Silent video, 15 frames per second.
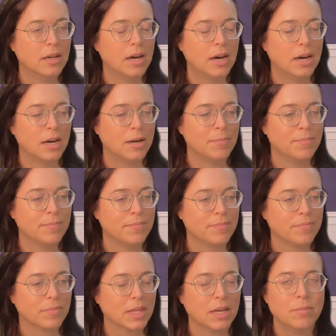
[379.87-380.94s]

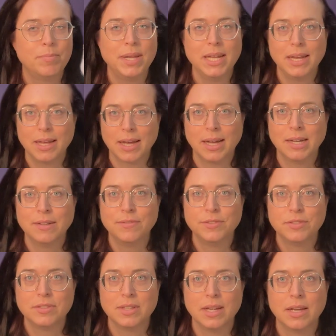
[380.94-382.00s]

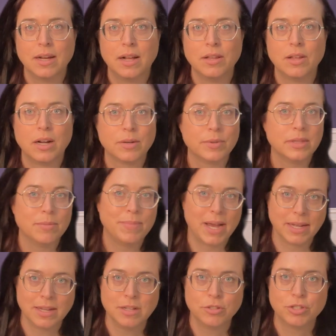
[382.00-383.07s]
PDFs along with the
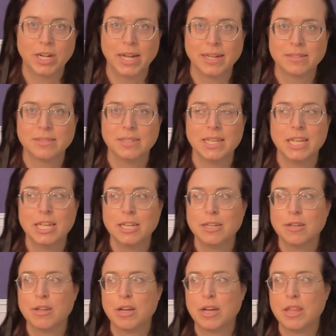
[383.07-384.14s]
backing tracks
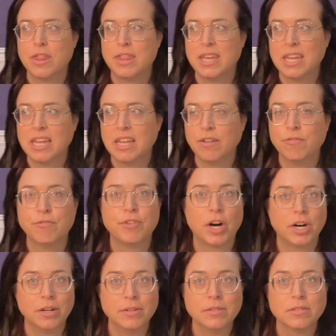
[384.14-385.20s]
in the
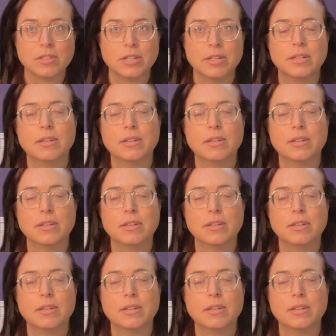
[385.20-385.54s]
vault